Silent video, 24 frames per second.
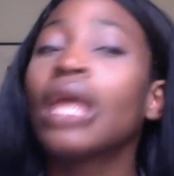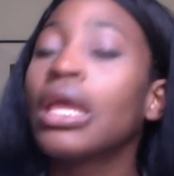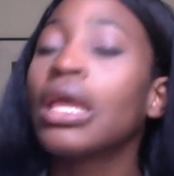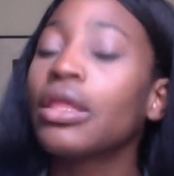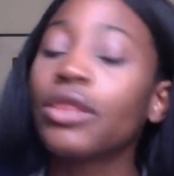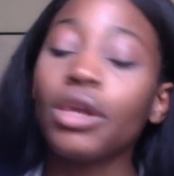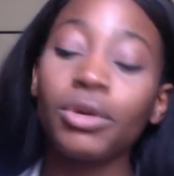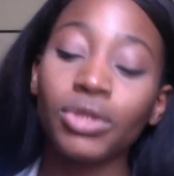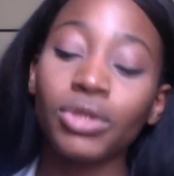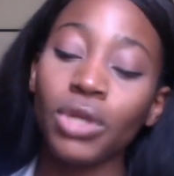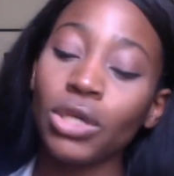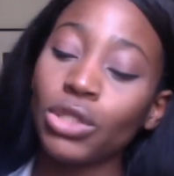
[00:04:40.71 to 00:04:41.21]

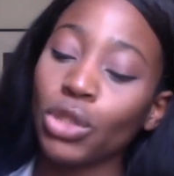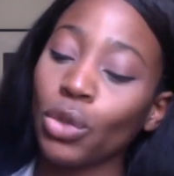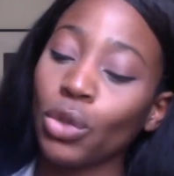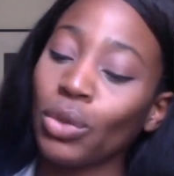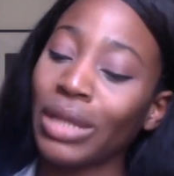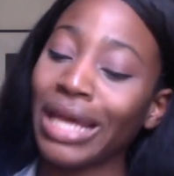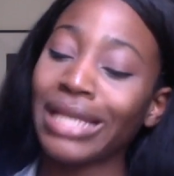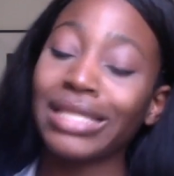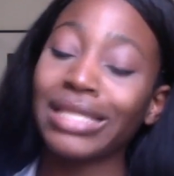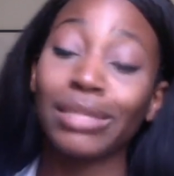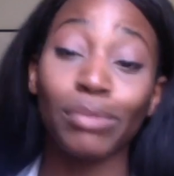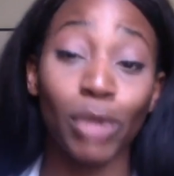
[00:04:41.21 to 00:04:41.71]
There was also
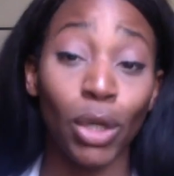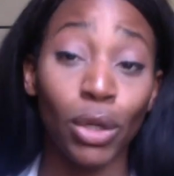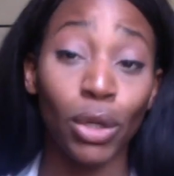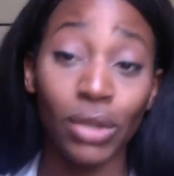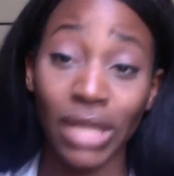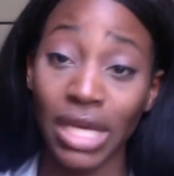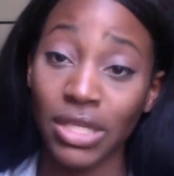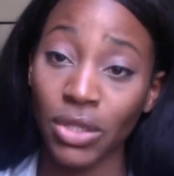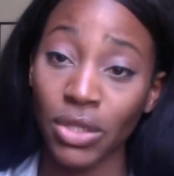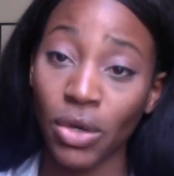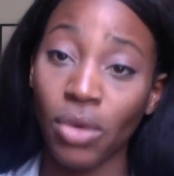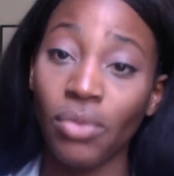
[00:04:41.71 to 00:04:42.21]
like some cold
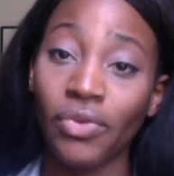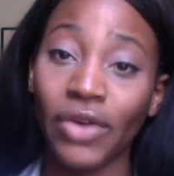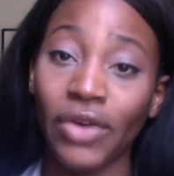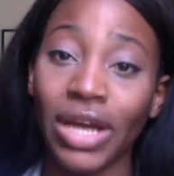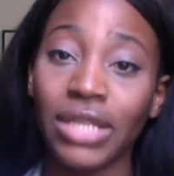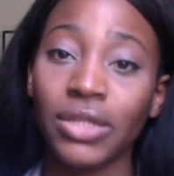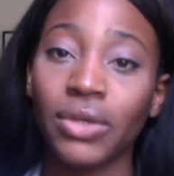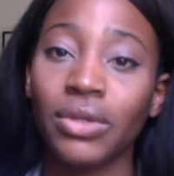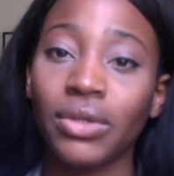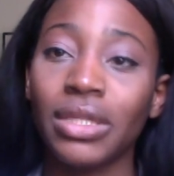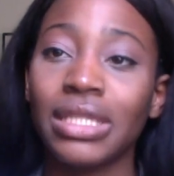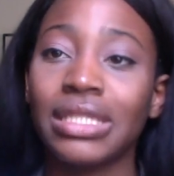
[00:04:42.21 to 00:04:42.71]
ass home
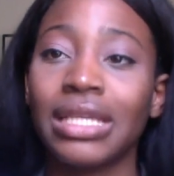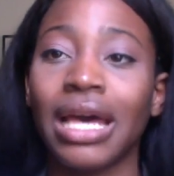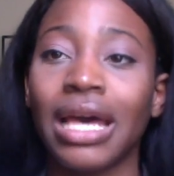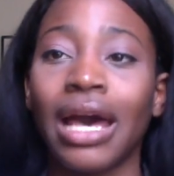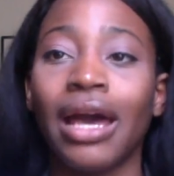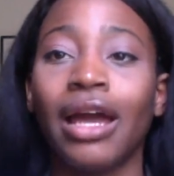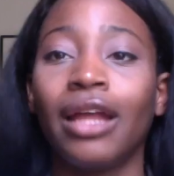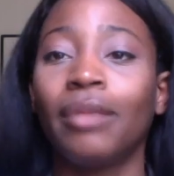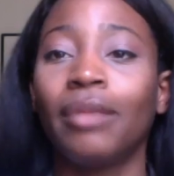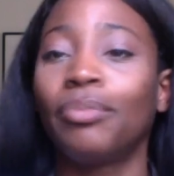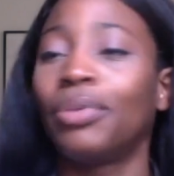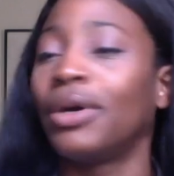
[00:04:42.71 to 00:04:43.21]
fries on the
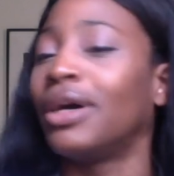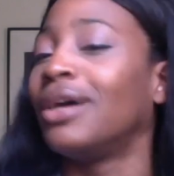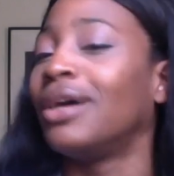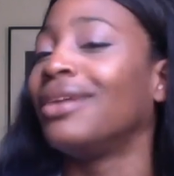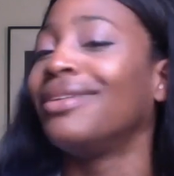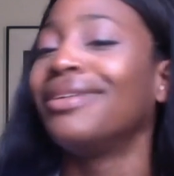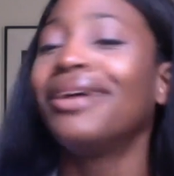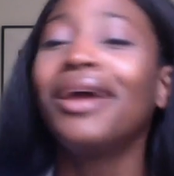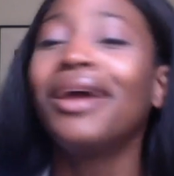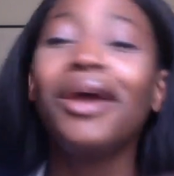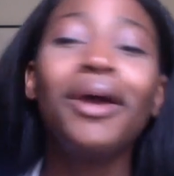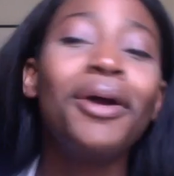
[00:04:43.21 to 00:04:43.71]
side,
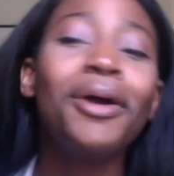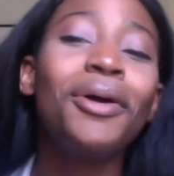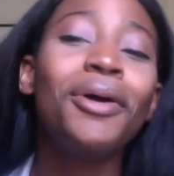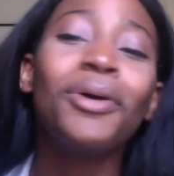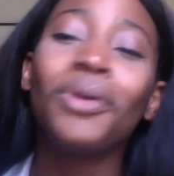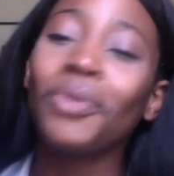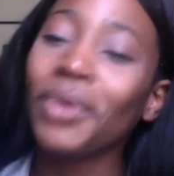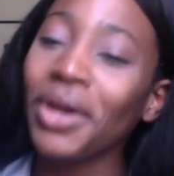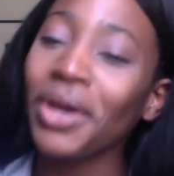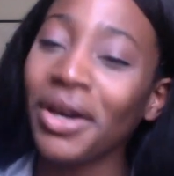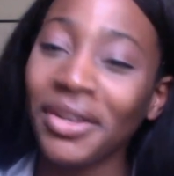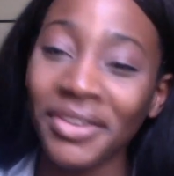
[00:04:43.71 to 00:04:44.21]
but
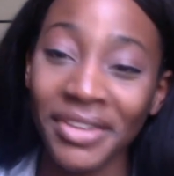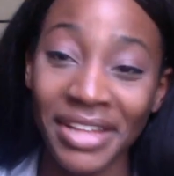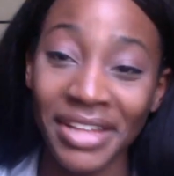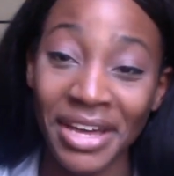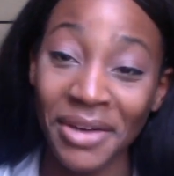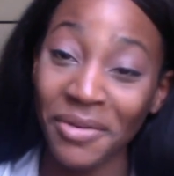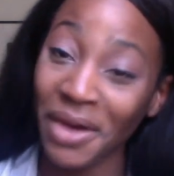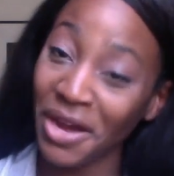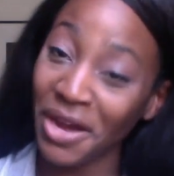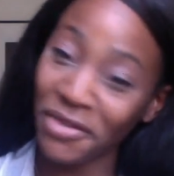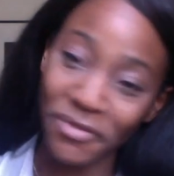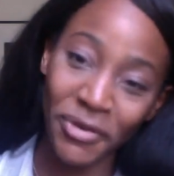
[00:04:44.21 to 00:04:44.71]
we all know that
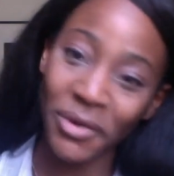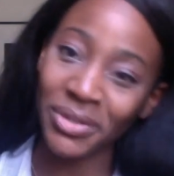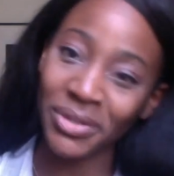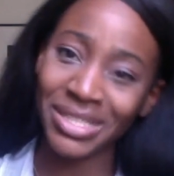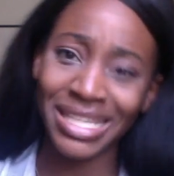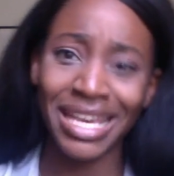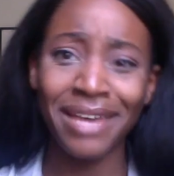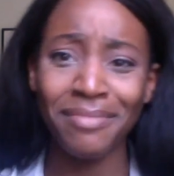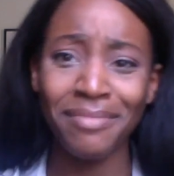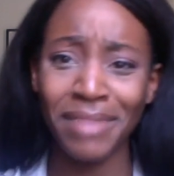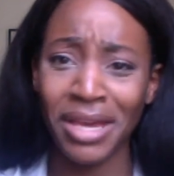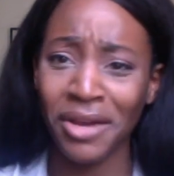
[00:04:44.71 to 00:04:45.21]
white folks
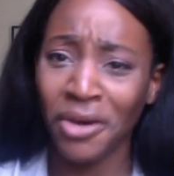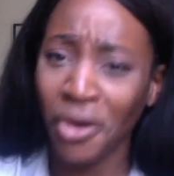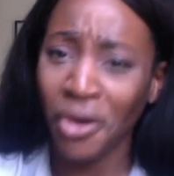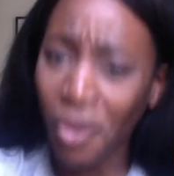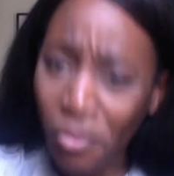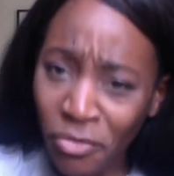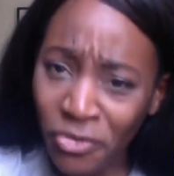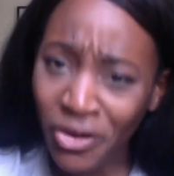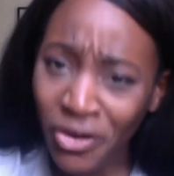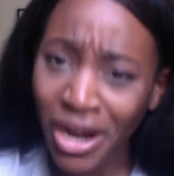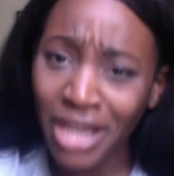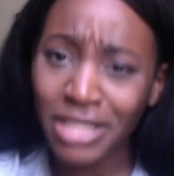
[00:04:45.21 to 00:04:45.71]
can't make home
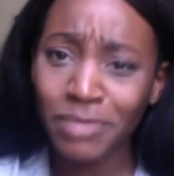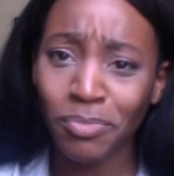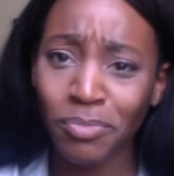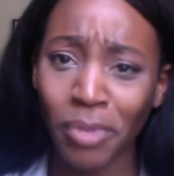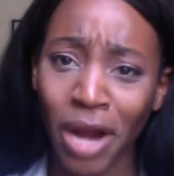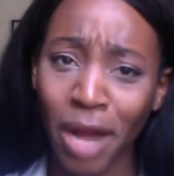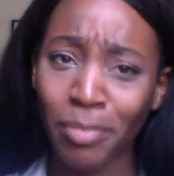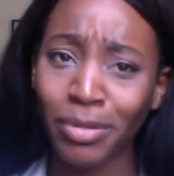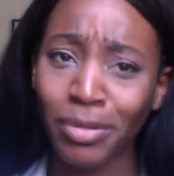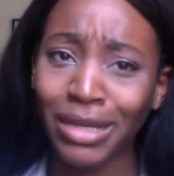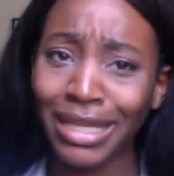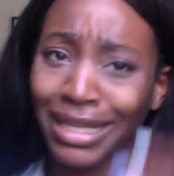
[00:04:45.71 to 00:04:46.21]
fries
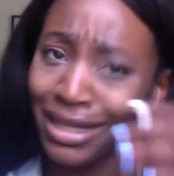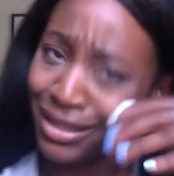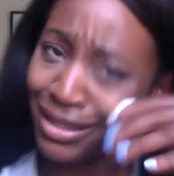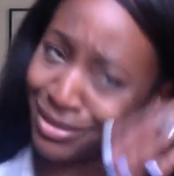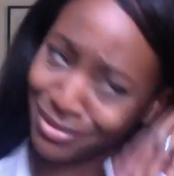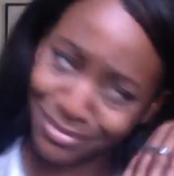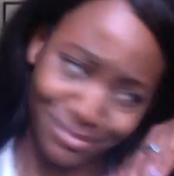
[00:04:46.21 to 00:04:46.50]
properly.